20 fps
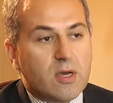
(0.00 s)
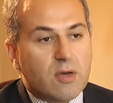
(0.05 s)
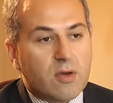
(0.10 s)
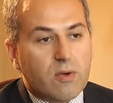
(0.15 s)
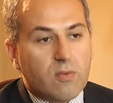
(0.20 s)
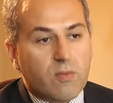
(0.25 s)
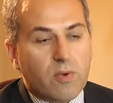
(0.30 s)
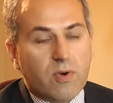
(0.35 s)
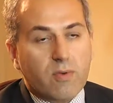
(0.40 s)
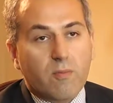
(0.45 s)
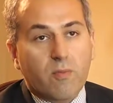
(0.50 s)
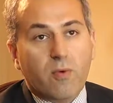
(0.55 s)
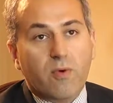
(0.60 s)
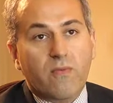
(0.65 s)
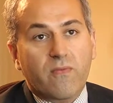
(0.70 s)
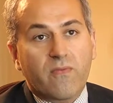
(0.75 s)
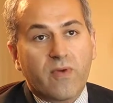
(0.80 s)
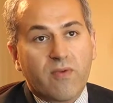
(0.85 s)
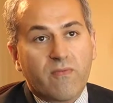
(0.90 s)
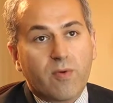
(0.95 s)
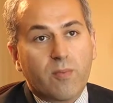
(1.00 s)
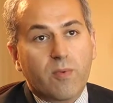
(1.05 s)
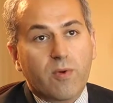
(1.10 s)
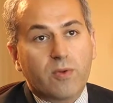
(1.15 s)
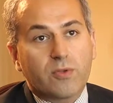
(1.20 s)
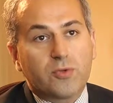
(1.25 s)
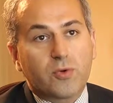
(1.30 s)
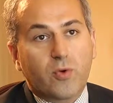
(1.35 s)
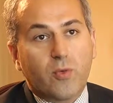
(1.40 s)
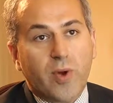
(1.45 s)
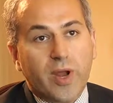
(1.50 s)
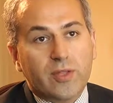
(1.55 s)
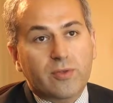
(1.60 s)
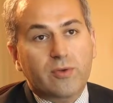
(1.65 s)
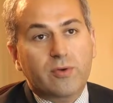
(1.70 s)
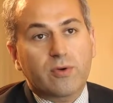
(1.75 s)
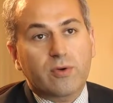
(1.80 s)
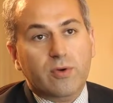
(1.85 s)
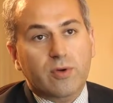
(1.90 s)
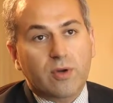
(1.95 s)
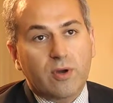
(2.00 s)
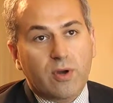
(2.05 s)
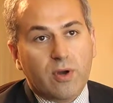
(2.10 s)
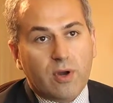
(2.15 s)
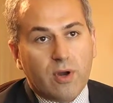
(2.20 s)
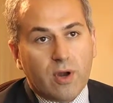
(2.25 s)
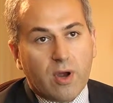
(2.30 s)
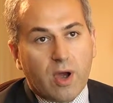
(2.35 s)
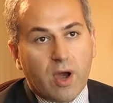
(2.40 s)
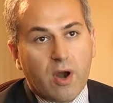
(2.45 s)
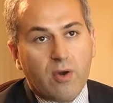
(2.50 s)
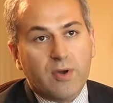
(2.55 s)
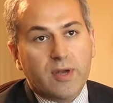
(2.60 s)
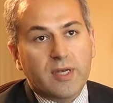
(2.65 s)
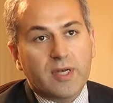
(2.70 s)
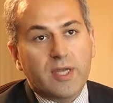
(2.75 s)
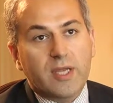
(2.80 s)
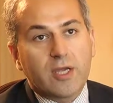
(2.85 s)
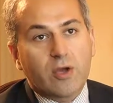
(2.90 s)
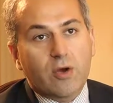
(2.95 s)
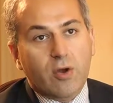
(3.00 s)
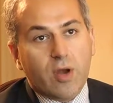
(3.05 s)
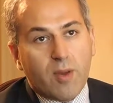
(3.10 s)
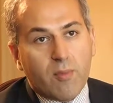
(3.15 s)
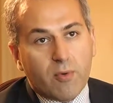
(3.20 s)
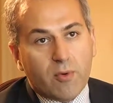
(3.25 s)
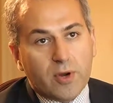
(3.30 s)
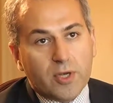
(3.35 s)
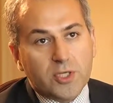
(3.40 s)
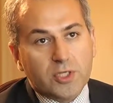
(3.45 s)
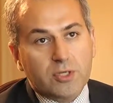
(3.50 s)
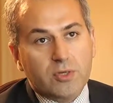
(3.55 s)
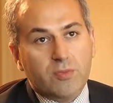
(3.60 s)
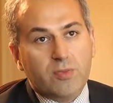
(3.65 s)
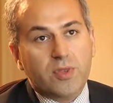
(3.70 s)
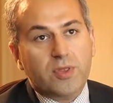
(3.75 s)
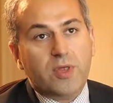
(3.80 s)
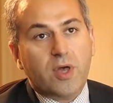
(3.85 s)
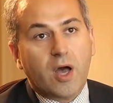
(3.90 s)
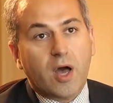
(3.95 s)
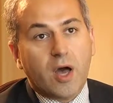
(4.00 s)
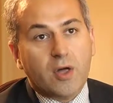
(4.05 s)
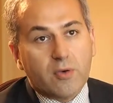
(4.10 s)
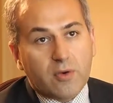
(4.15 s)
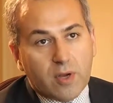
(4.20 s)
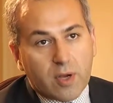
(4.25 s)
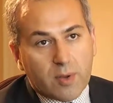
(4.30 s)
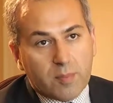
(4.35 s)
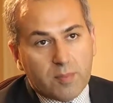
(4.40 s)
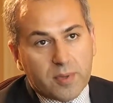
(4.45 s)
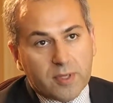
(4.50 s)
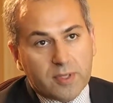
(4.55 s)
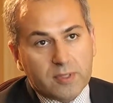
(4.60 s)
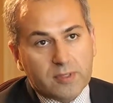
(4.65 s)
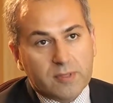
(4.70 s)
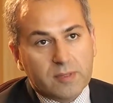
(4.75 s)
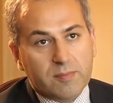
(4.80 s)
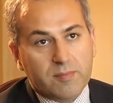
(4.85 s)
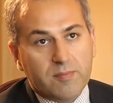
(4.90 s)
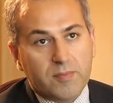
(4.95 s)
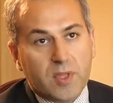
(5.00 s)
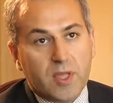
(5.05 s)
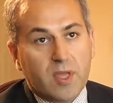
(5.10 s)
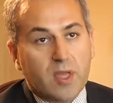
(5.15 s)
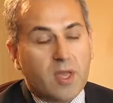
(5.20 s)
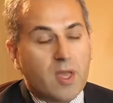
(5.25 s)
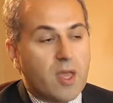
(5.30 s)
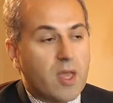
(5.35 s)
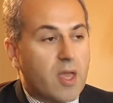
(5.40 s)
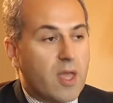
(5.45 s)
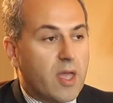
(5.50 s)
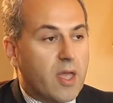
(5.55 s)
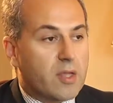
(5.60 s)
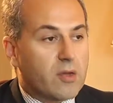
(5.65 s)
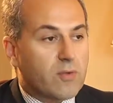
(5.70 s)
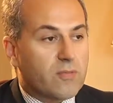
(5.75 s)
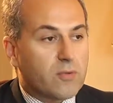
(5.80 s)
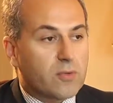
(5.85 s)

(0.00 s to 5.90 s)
were more favorable to greater R&D collaboration with other companies. And of